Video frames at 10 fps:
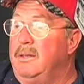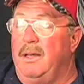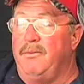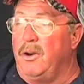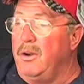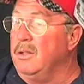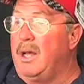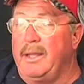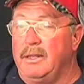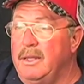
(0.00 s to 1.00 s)
and very
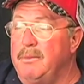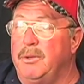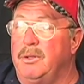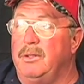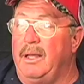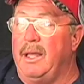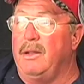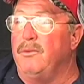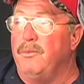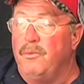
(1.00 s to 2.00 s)
light and nimble
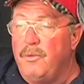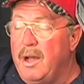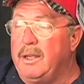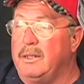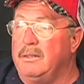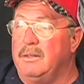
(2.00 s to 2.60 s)
and rugged.